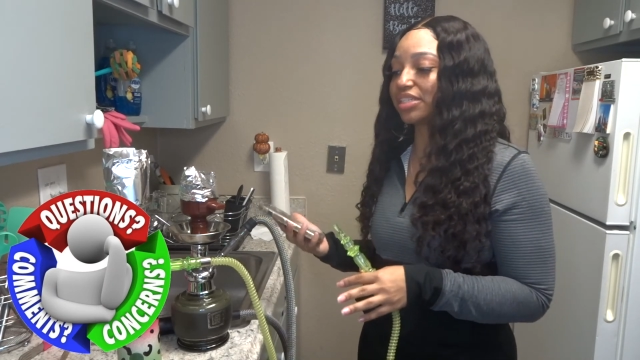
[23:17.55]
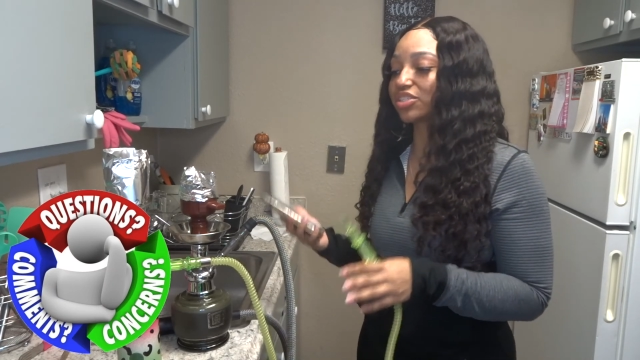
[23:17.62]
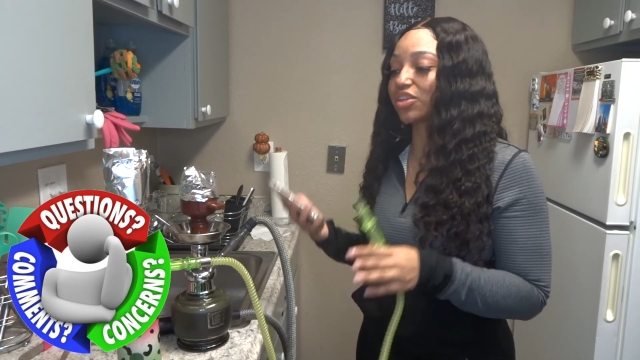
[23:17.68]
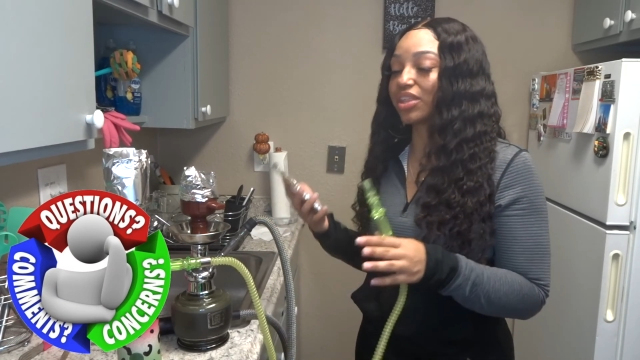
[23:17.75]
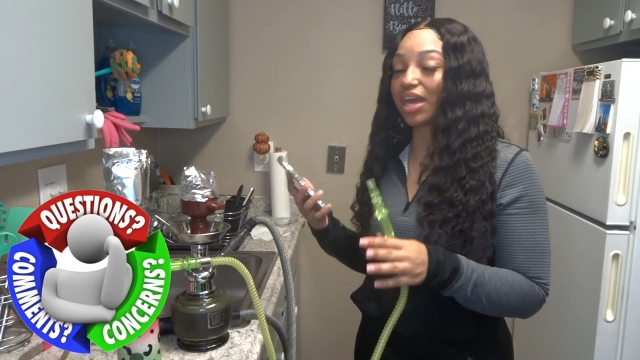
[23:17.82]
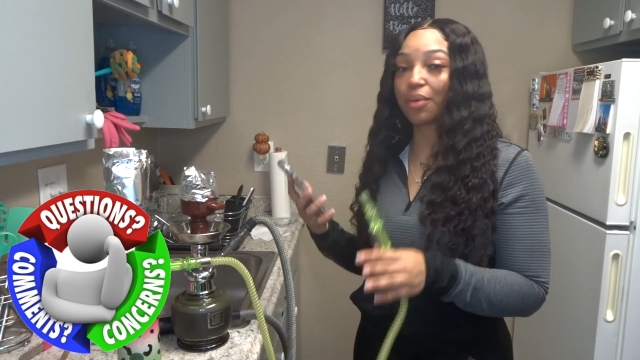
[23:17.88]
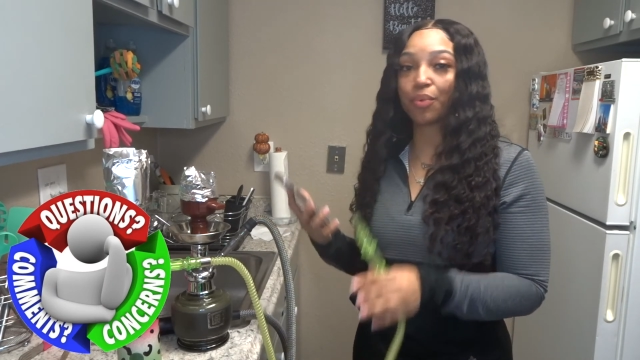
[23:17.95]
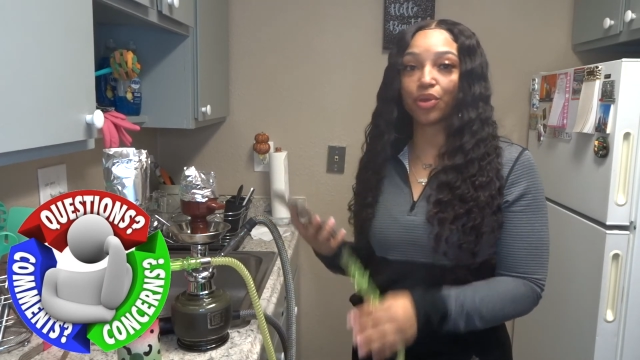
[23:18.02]
so
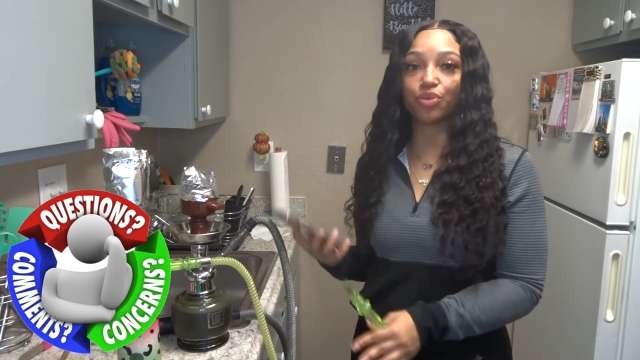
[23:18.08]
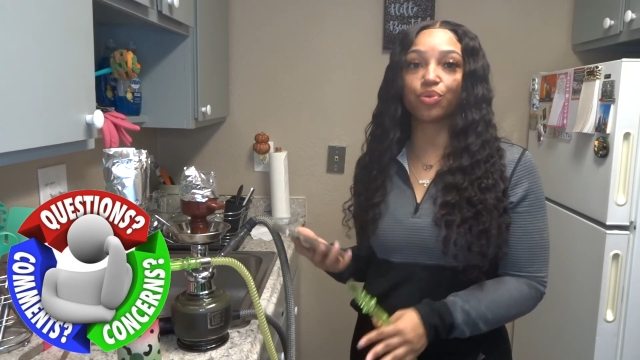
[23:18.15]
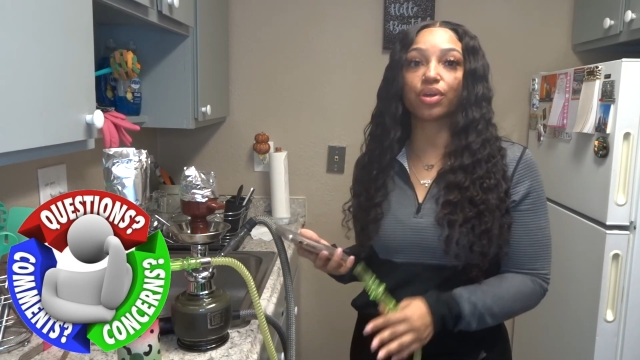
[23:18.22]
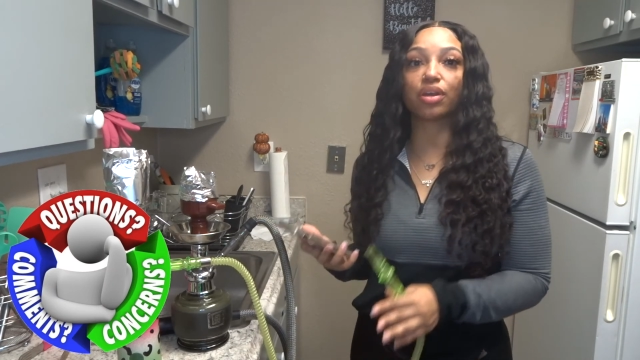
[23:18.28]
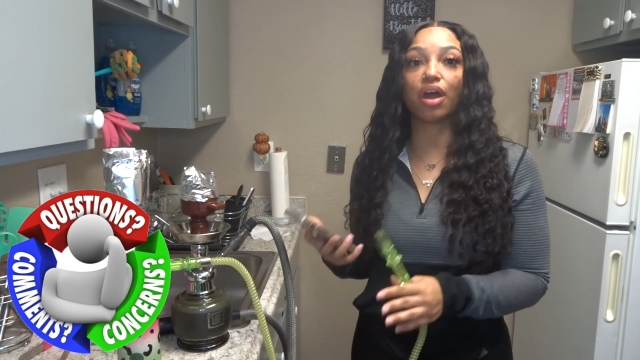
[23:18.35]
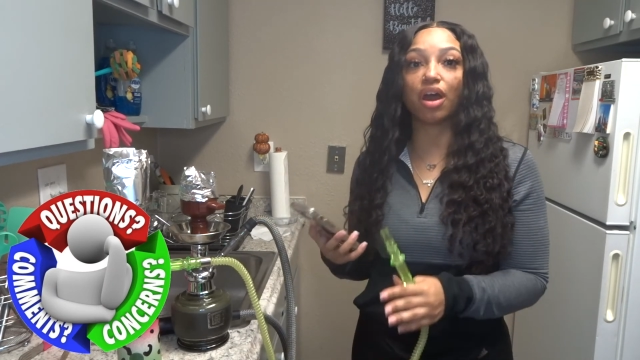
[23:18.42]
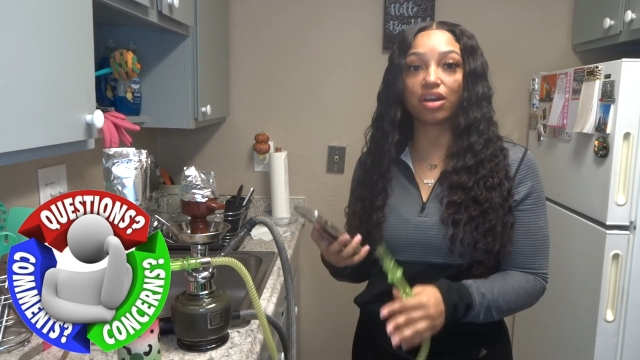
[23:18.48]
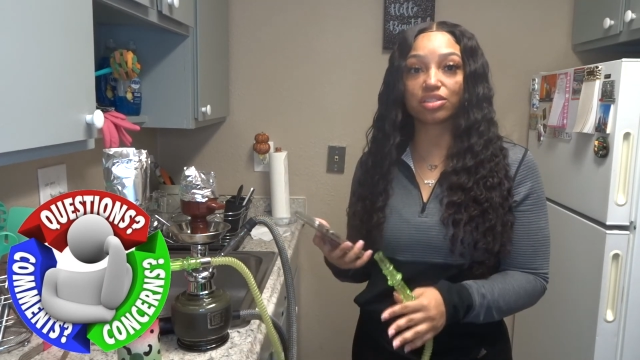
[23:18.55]
that way you
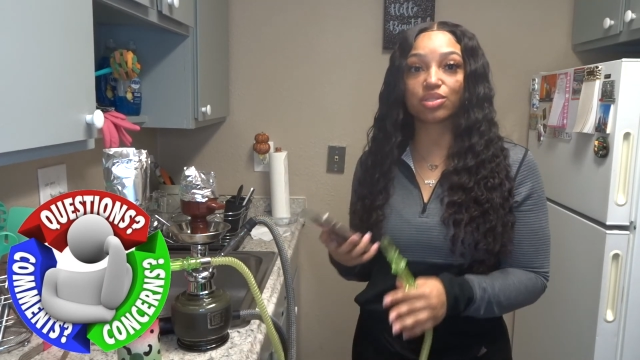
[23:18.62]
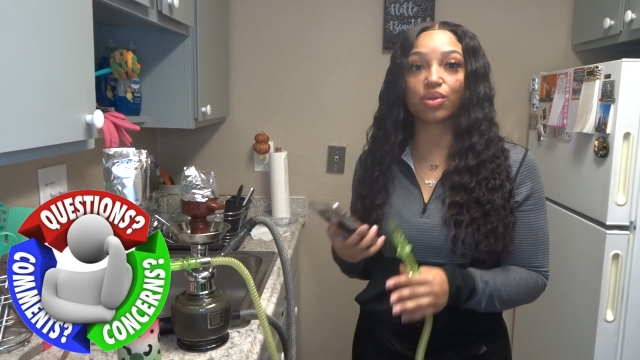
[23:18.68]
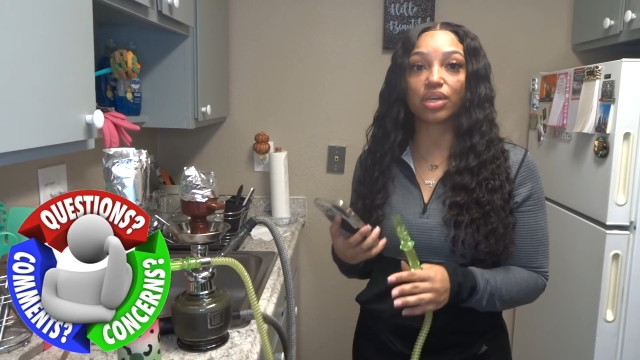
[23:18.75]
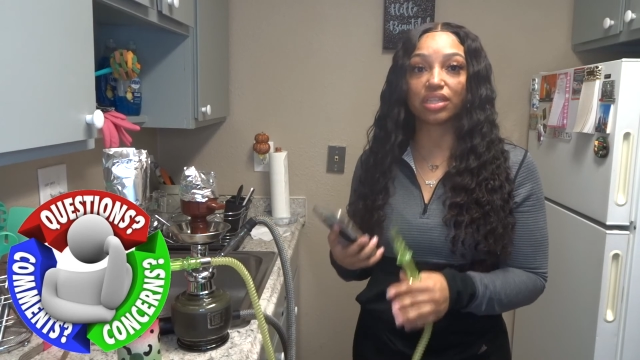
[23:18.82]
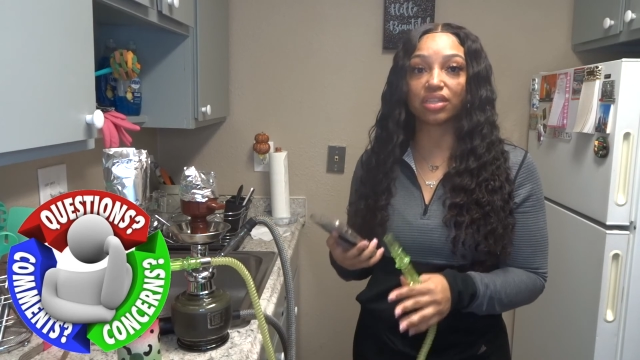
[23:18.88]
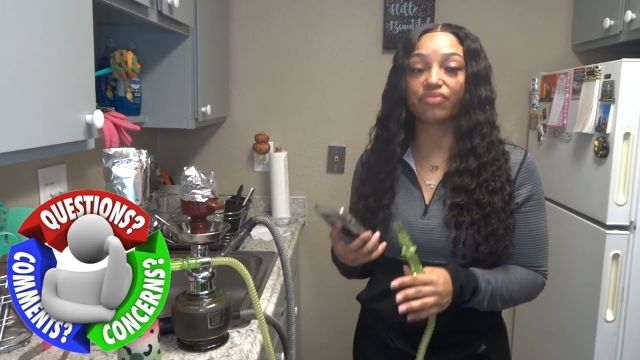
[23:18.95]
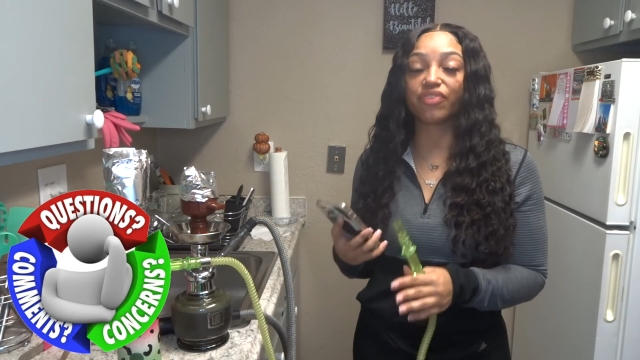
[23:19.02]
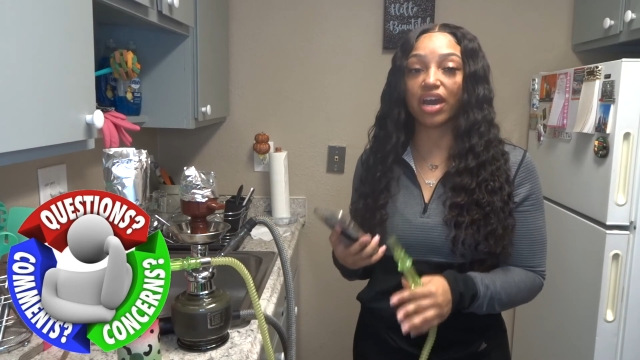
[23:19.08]
can also
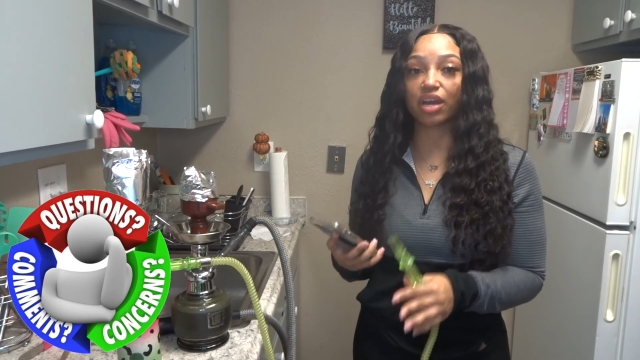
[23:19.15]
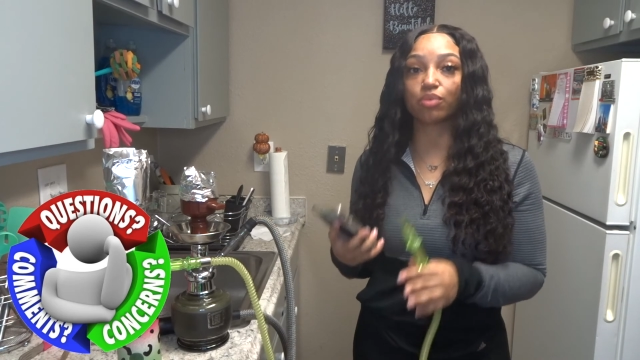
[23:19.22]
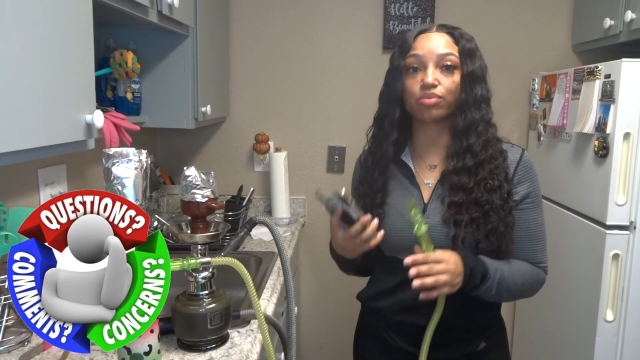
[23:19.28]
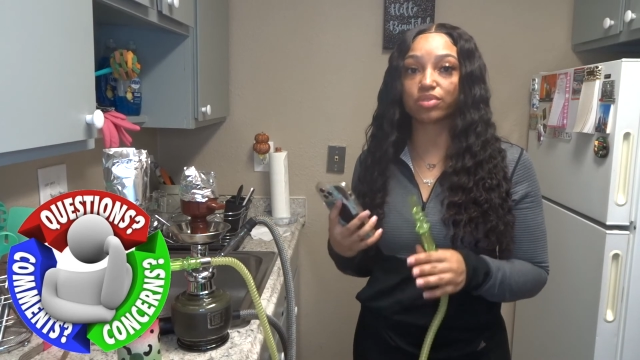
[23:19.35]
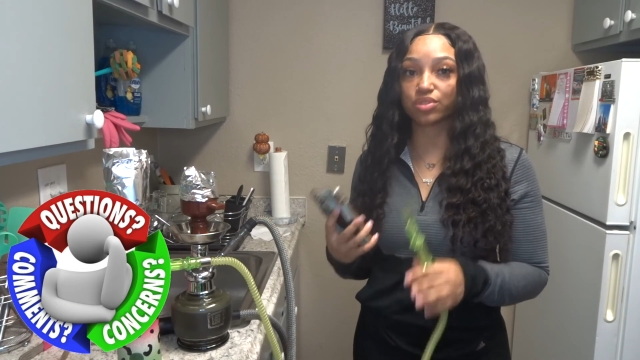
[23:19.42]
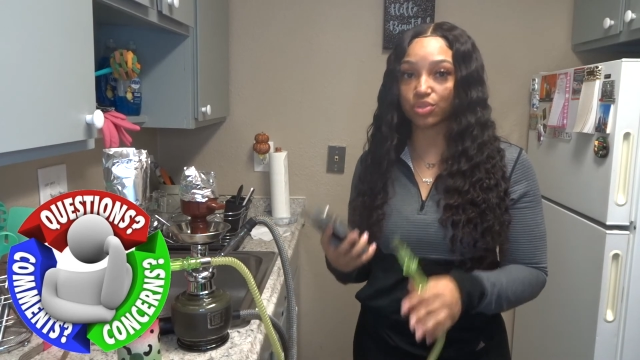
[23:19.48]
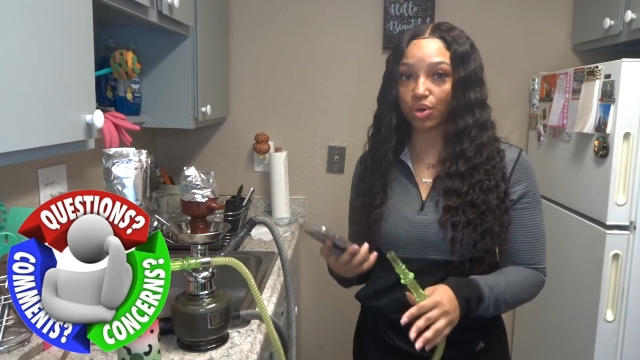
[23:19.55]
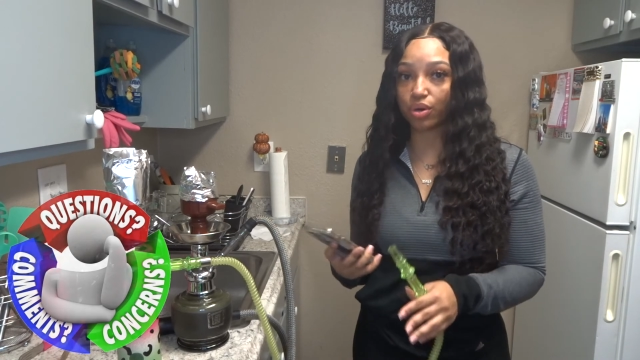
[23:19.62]
get the final
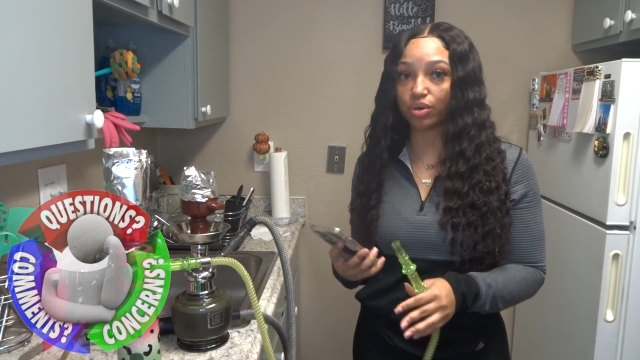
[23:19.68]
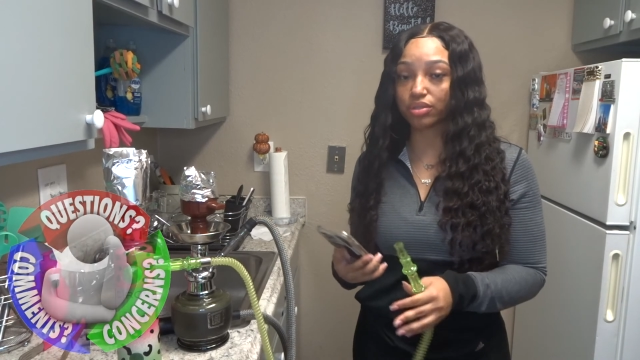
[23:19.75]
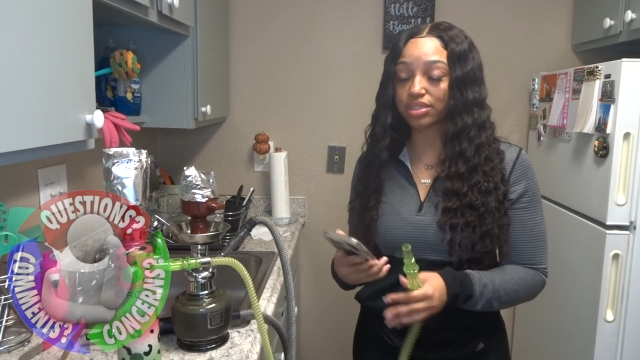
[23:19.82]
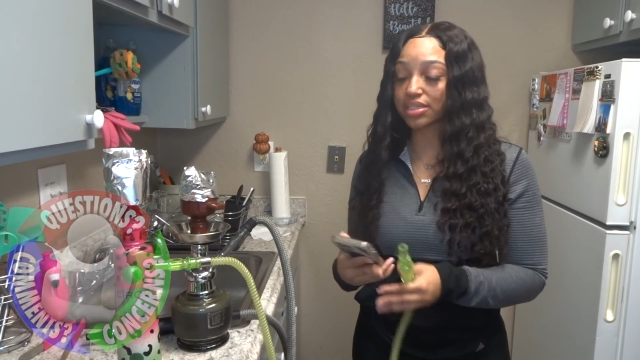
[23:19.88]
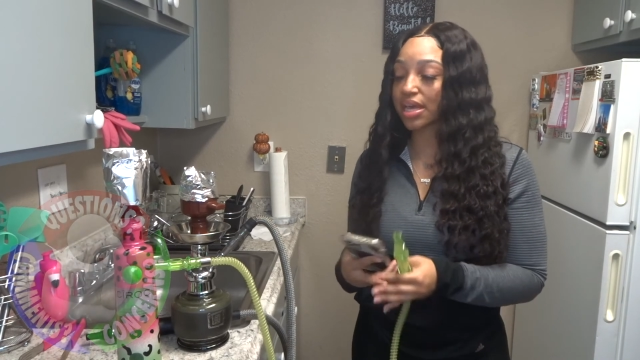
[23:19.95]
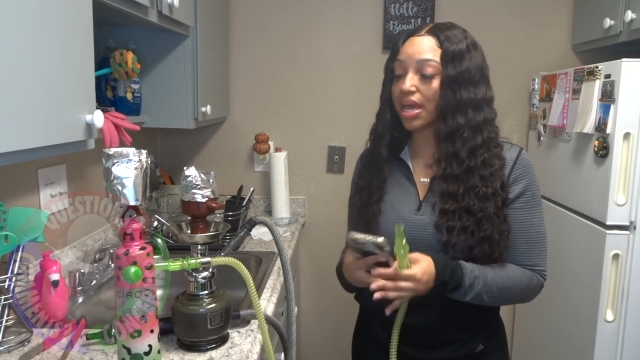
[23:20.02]
results.